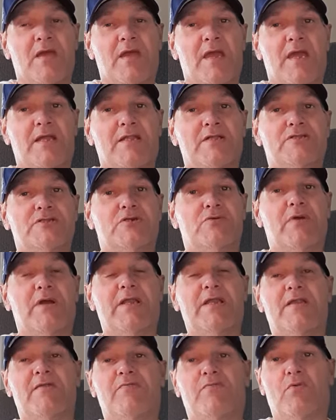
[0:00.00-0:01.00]
And it's
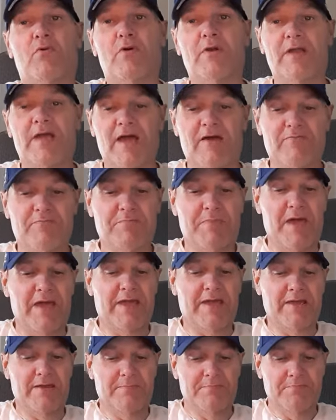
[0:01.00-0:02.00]
graded a 4.5
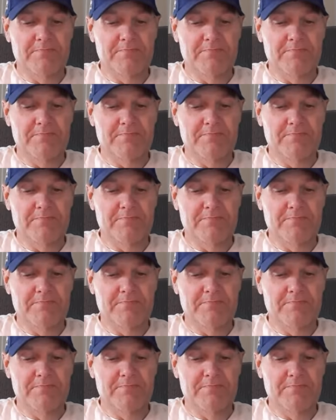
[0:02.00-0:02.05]
Beckett.